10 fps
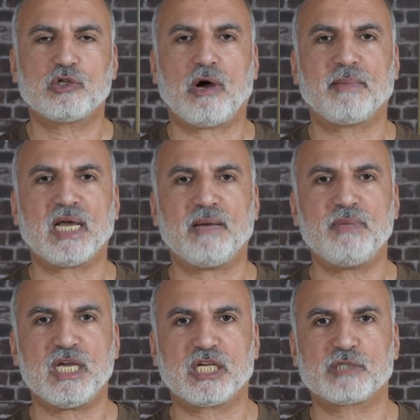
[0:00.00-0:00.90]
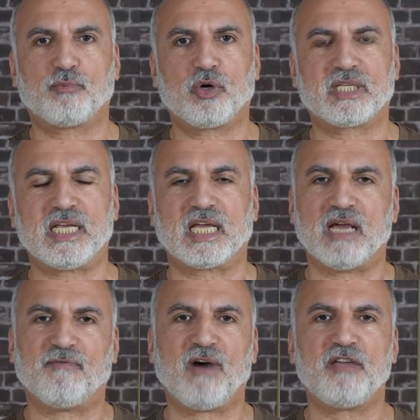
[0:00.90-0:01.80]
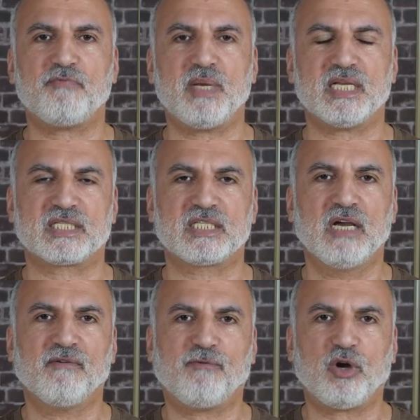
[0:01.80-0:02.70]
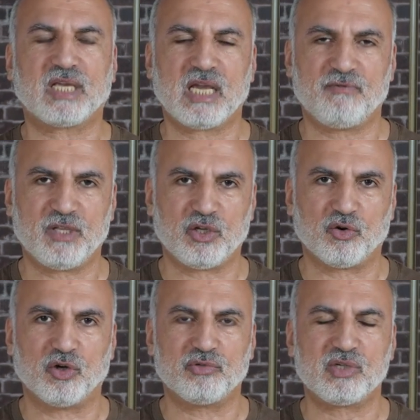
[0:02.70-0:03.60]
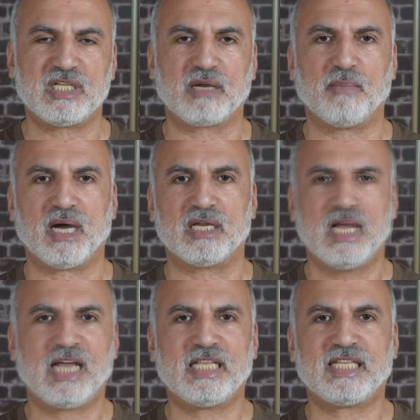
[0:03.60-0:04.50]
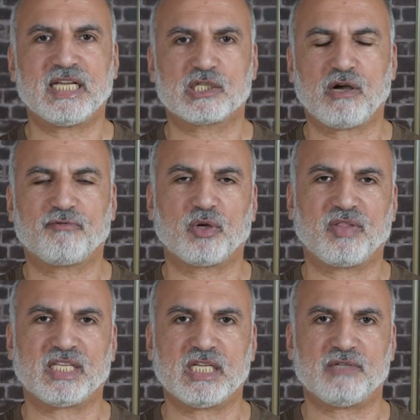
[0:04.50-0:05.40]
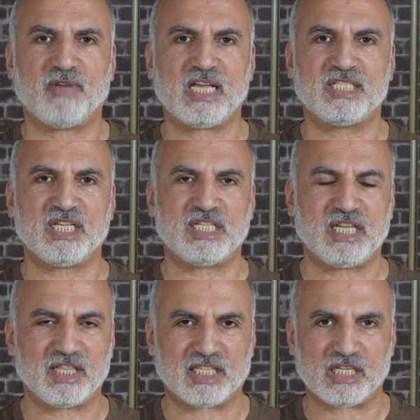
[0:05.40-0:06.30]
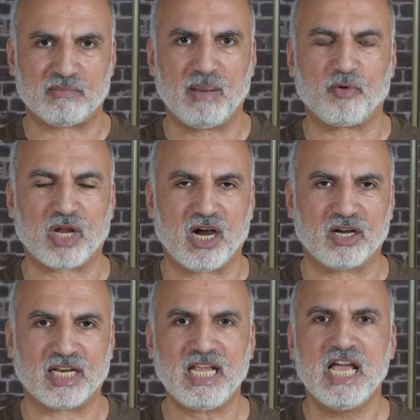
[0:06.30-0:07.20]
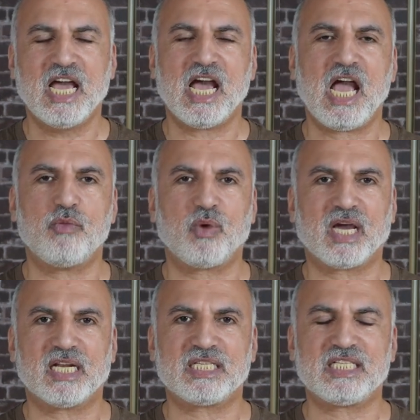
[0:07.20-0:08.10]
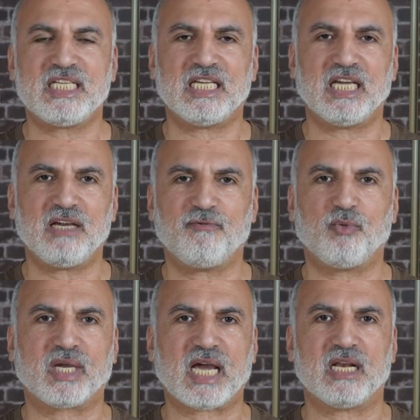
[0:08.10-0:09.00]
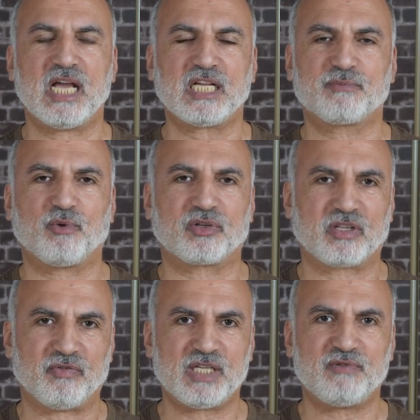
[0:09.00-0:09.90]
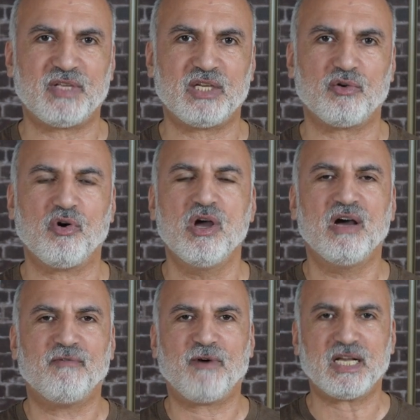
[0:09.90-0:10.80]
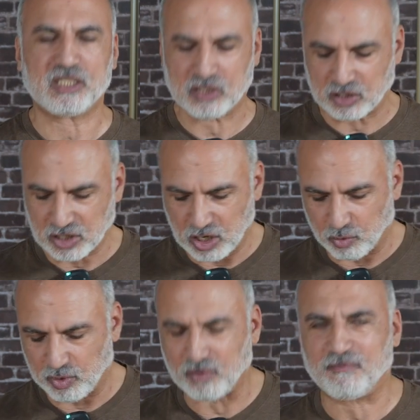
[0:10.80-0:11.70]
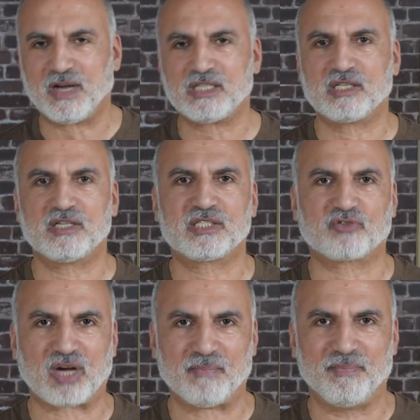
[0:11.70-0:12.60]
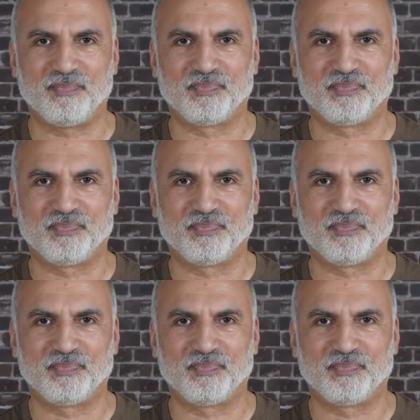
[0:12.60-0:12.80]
So I'm gonna be exporting a 5 minutes 4K video using my editing software, that is VSDC, that is memory hungry, and we're gonna see if we can export this video faster with the fastest RAM.